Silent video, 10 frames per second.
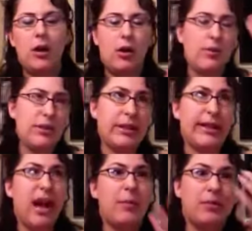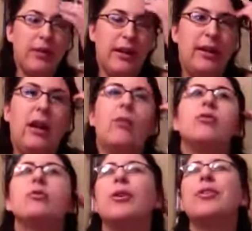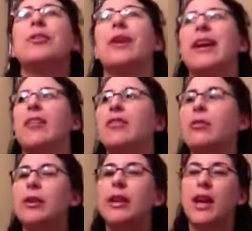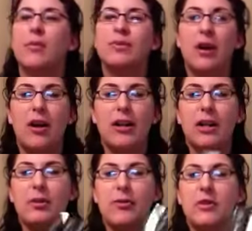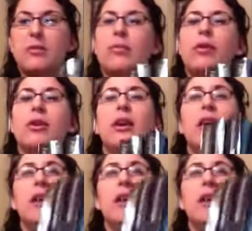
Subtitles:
was, like, captivated. I was wondering why everyone kept talking about this book.